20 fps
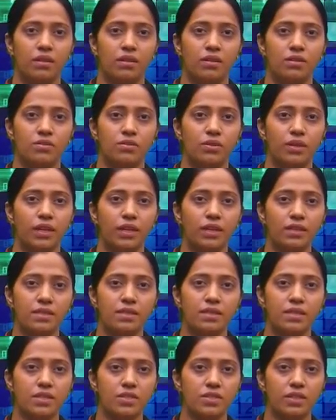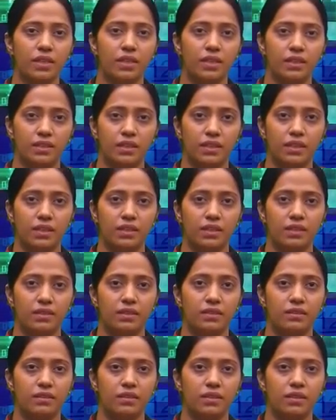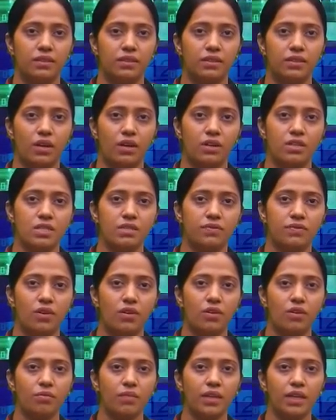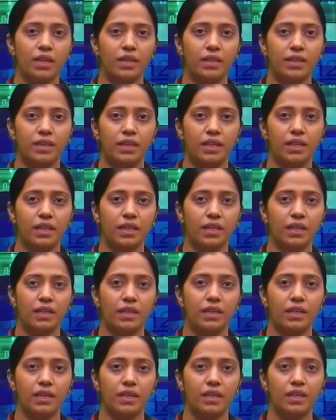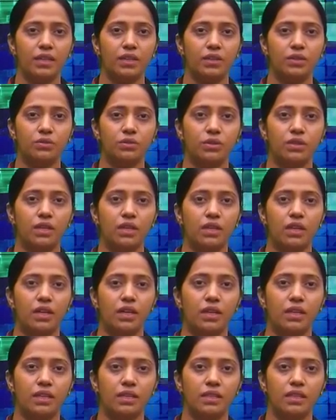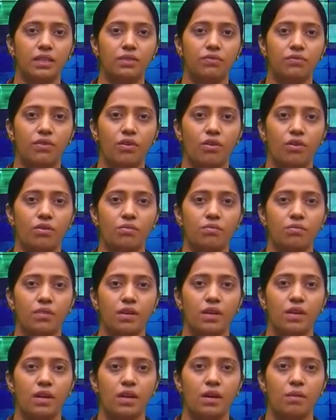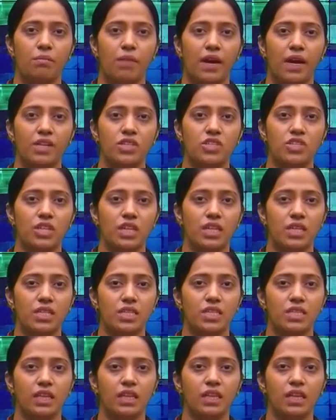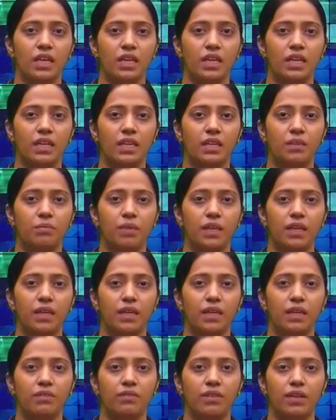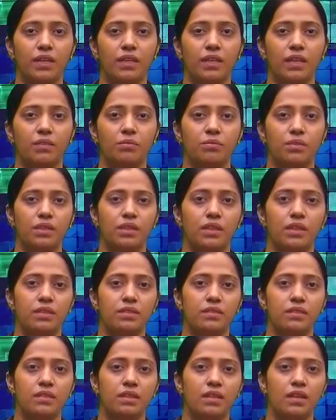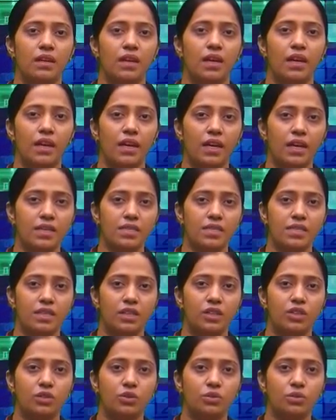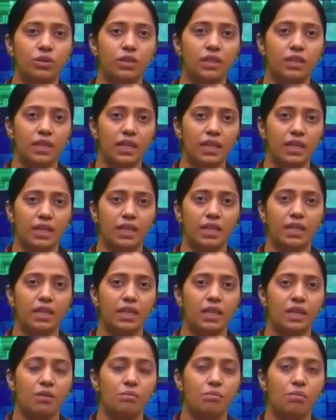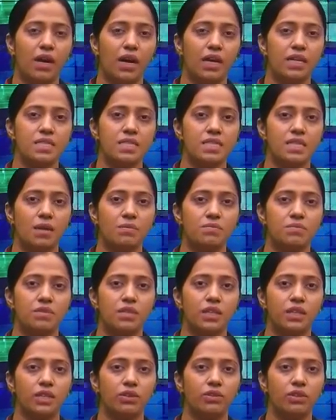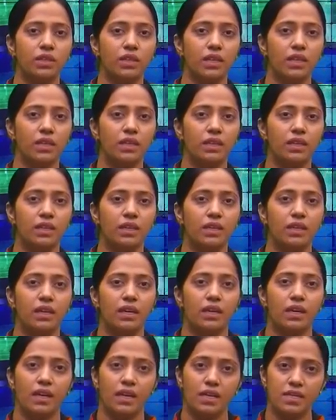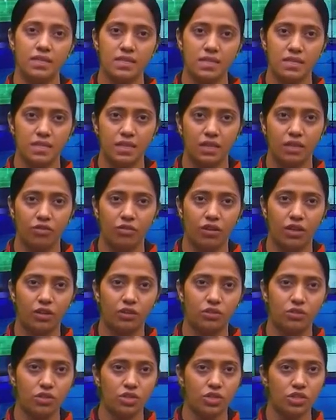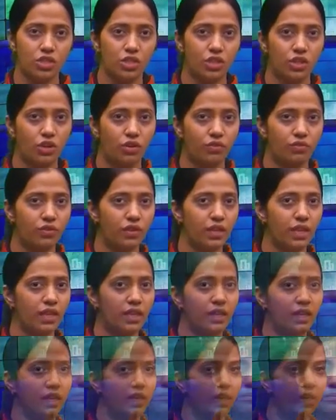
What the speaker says: So in such integrals, transform integrand into the another form by changing independent variables x to t by substituting x is equal to g of t.